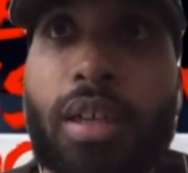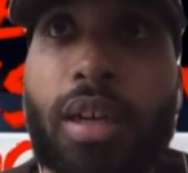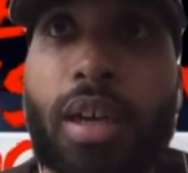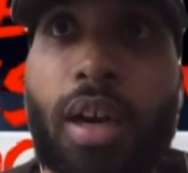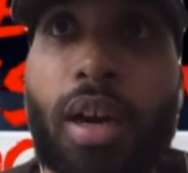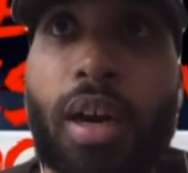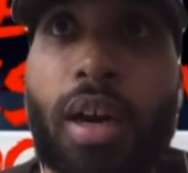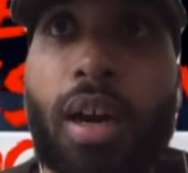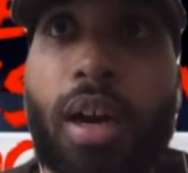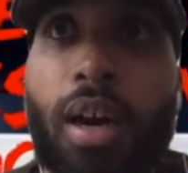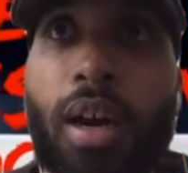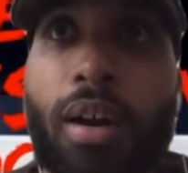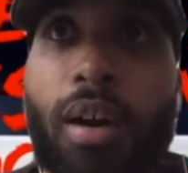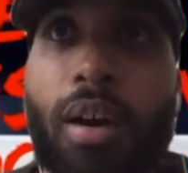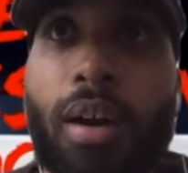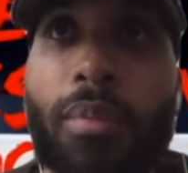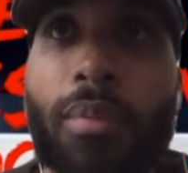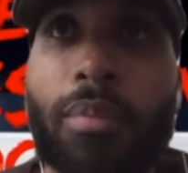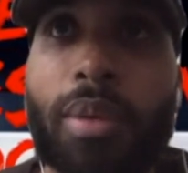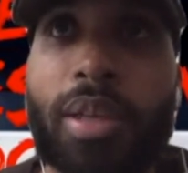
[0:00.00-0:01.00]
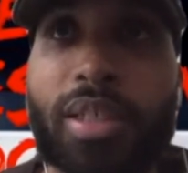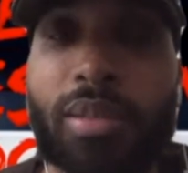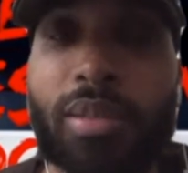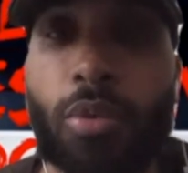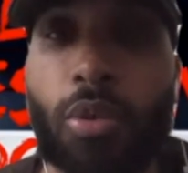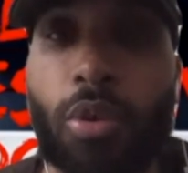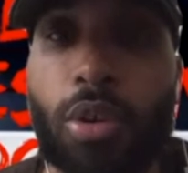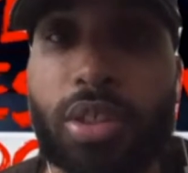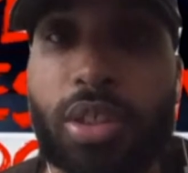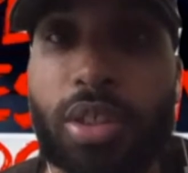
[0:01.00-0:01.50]
Um, Miz and
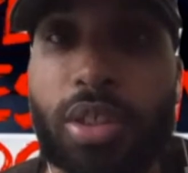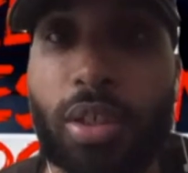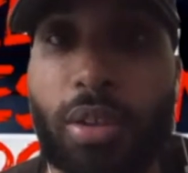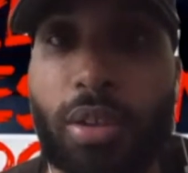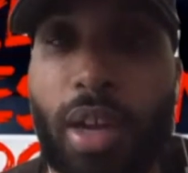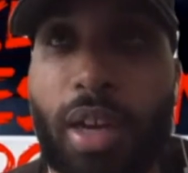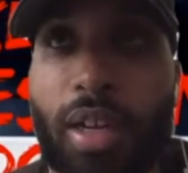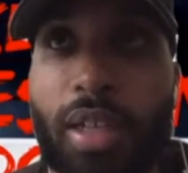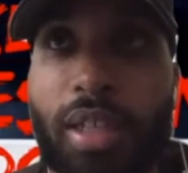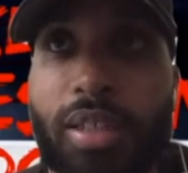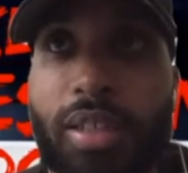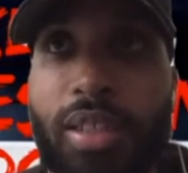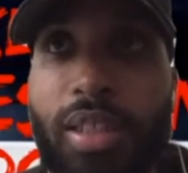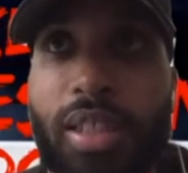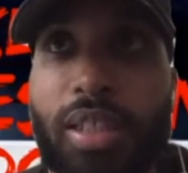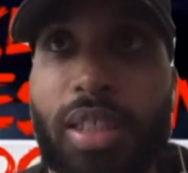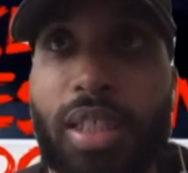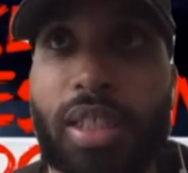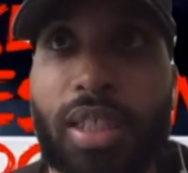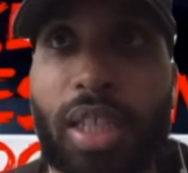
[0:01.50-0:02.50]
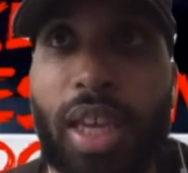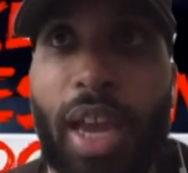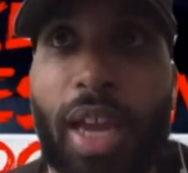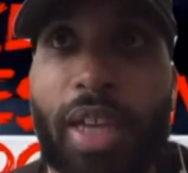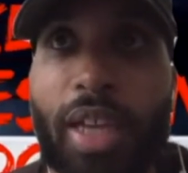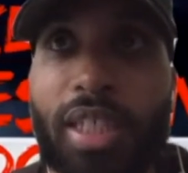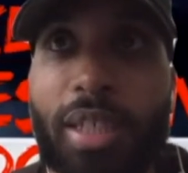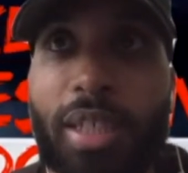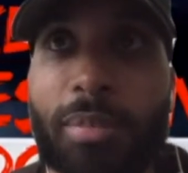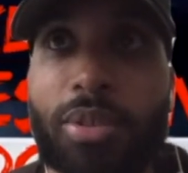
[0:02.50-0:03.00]
Morrison are not a consistent tag
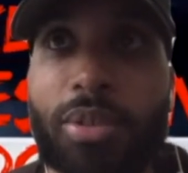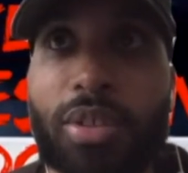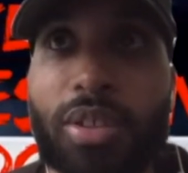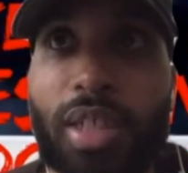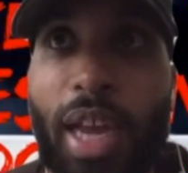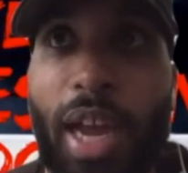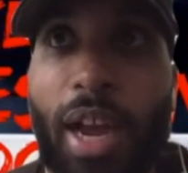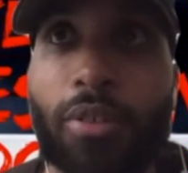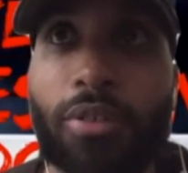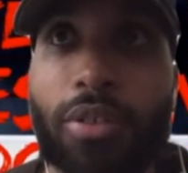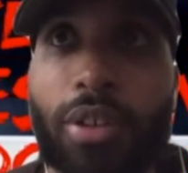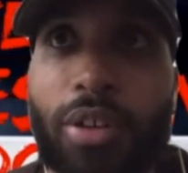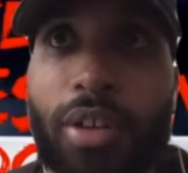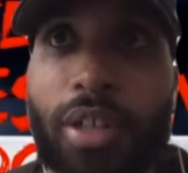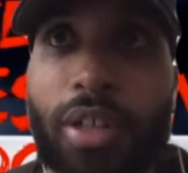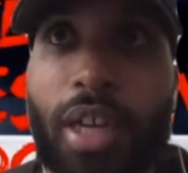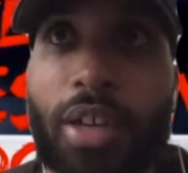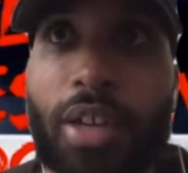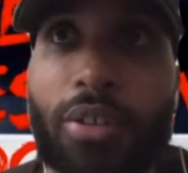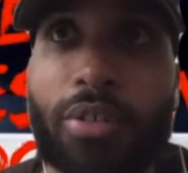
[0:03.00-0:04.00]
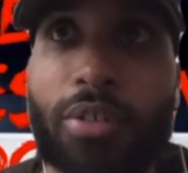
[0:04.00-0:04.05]
team. They're just out there together.